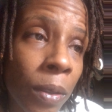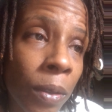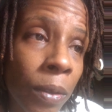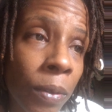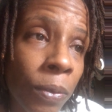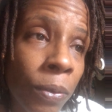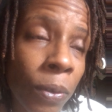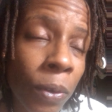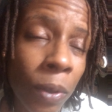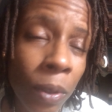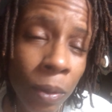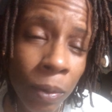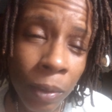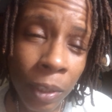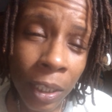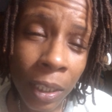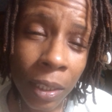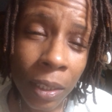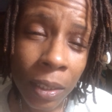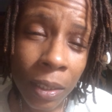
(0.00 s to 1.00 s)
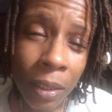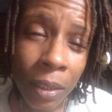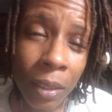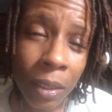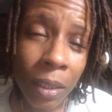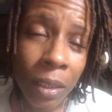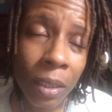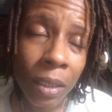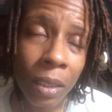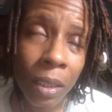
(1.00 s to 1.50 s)
for a reason.
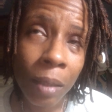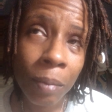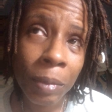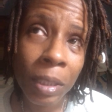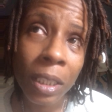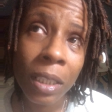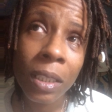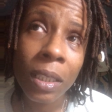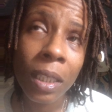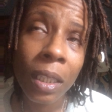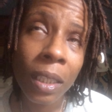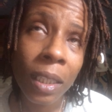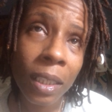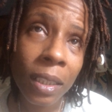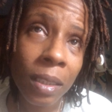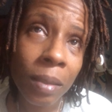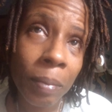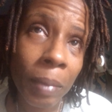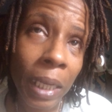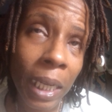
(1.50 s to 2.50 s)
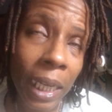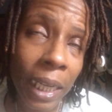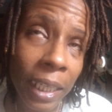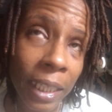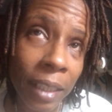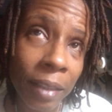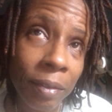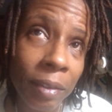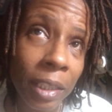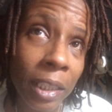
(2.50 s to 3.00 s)
It's a lesson
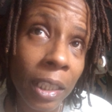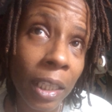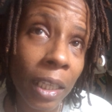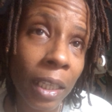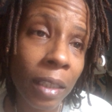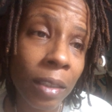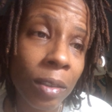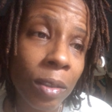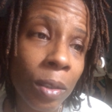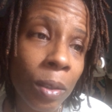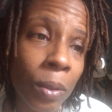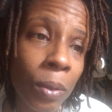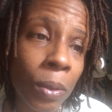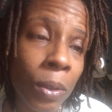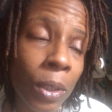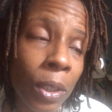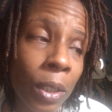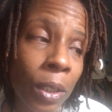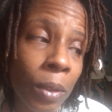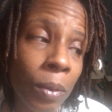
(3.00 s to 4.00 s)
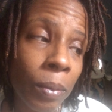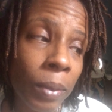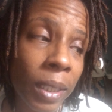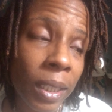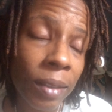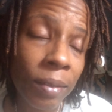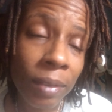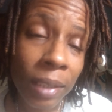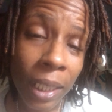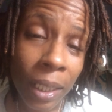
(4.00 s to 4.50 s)
behind everything. So
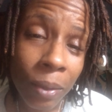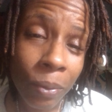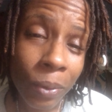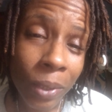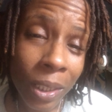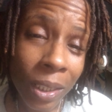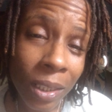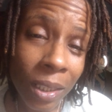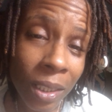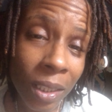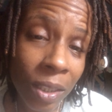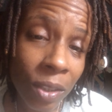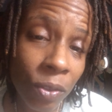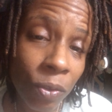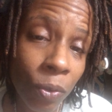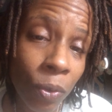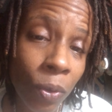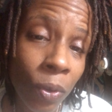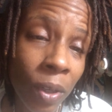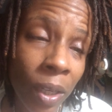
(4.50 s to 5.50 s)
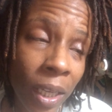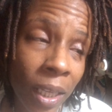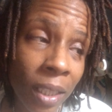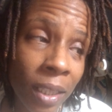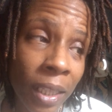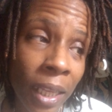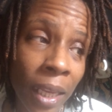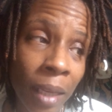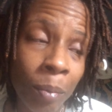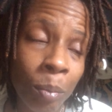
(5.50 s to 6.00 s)
whatever that reason is for
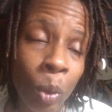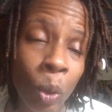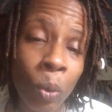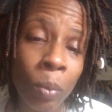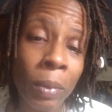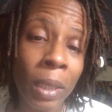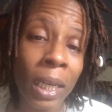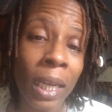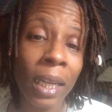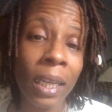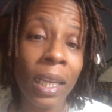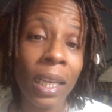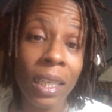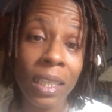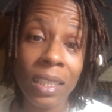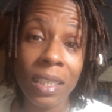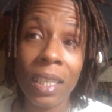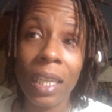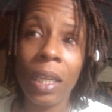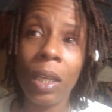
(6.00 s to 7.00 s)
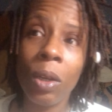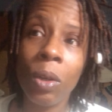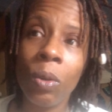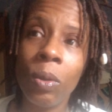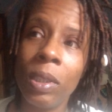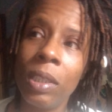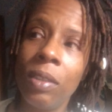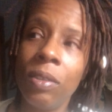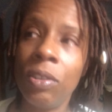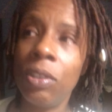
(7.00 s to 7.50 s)
at that moment, I can't say,
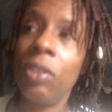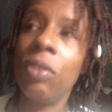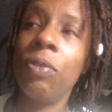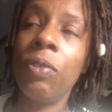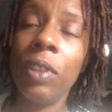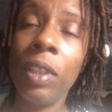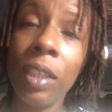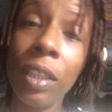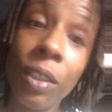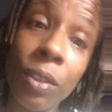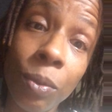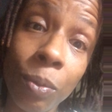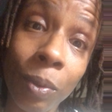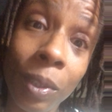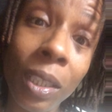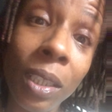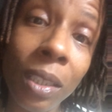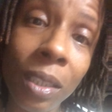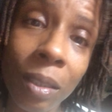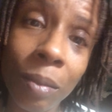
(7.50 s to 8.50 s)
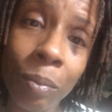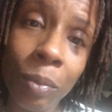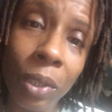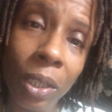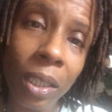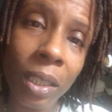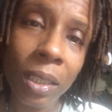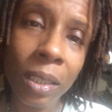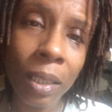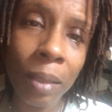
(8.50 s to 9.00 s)
oh, it's just for this reason,
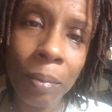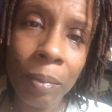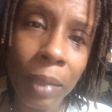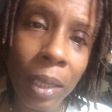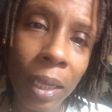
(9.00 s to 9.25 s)
because I